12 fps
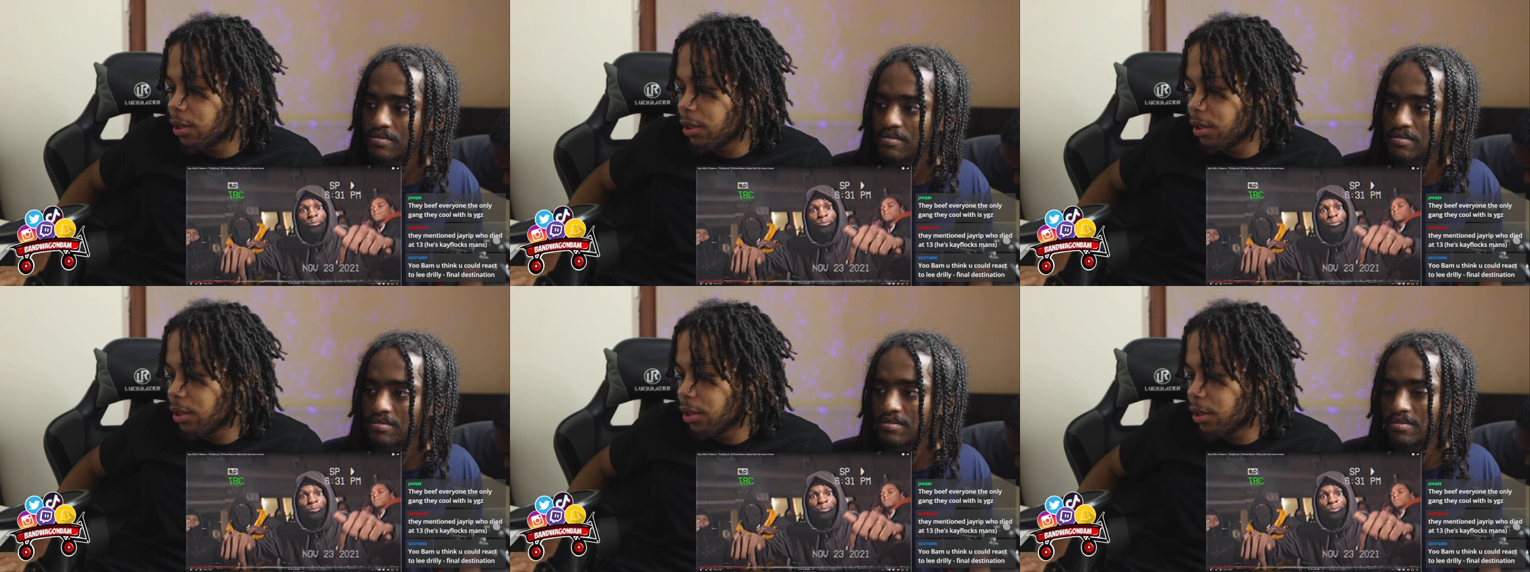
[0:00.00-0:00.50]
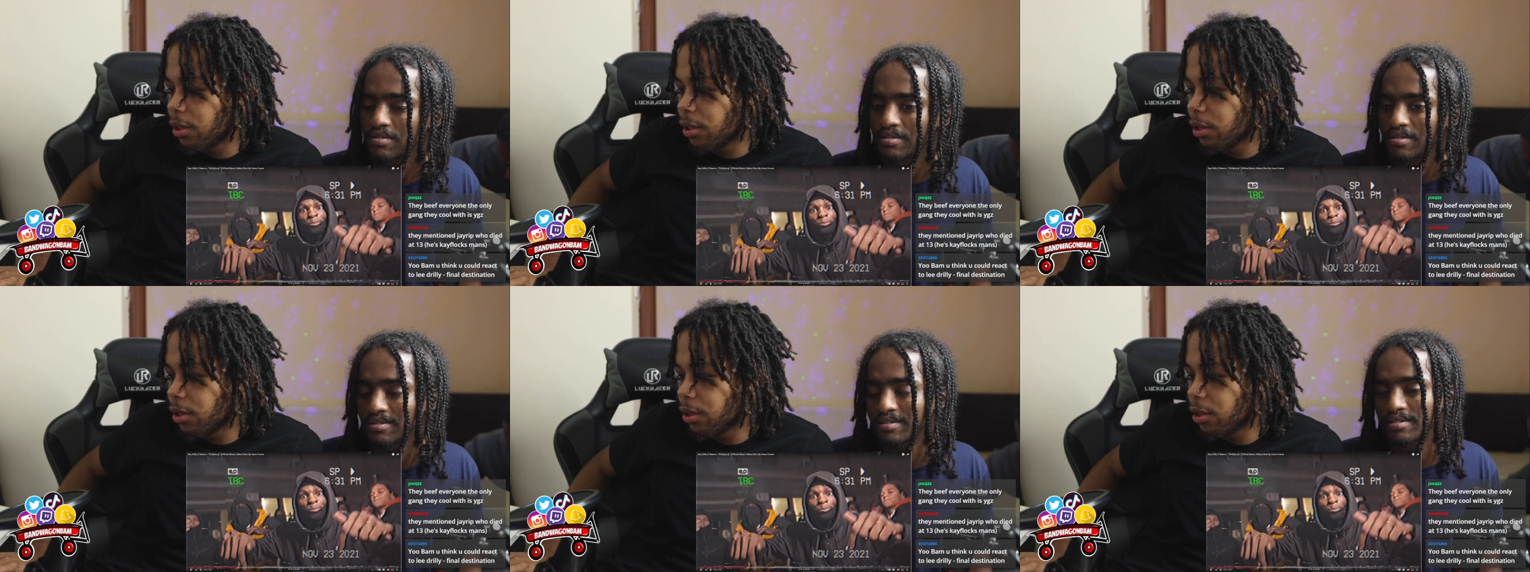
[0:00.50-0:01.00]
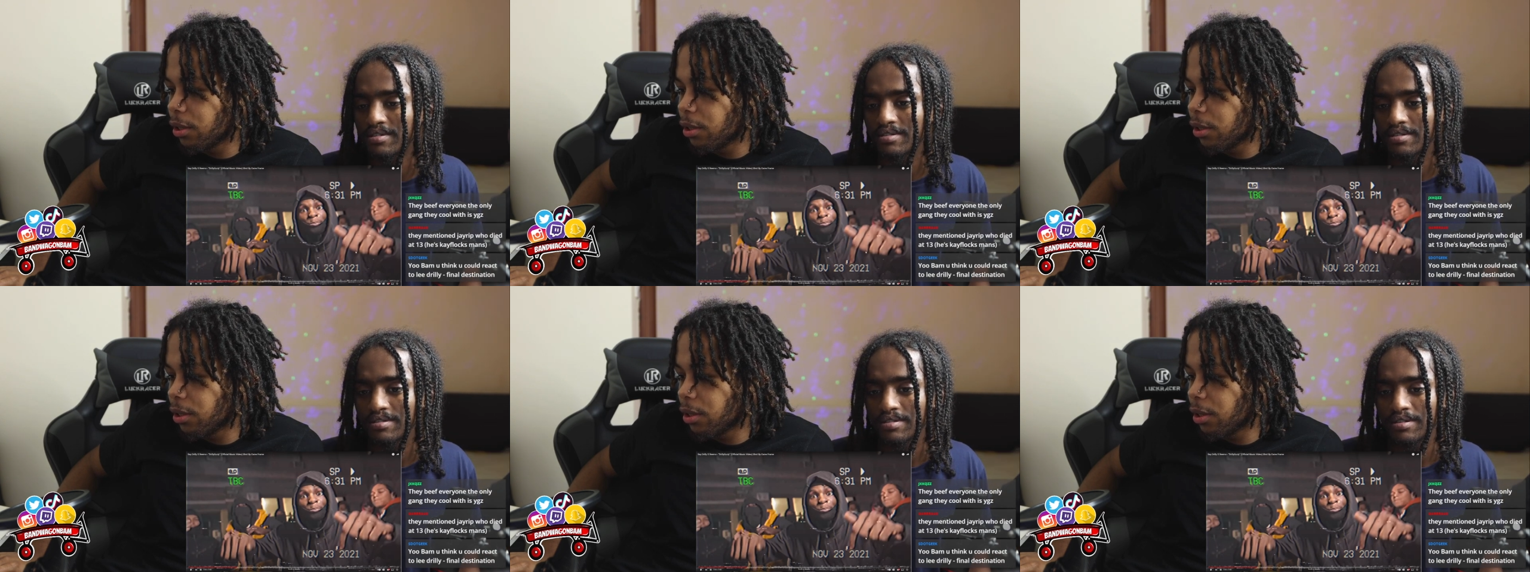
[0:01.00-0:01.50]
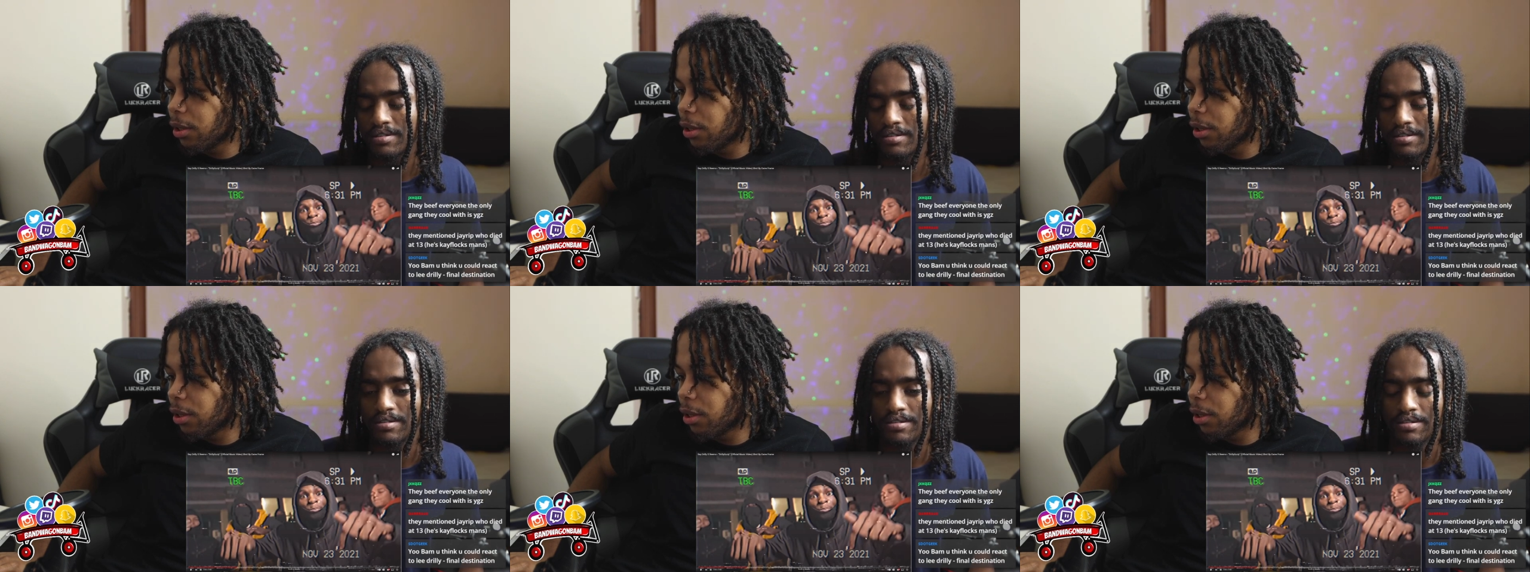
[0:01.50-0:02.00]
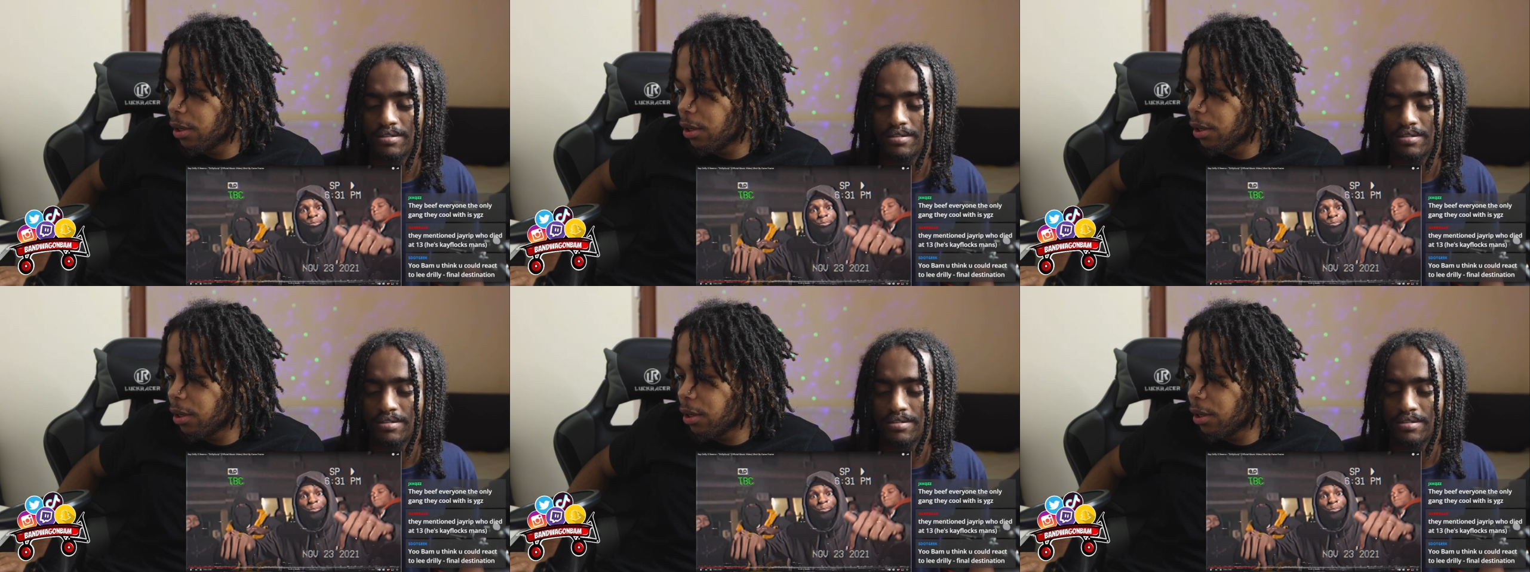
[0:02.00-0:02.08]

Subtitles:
Nothing is said.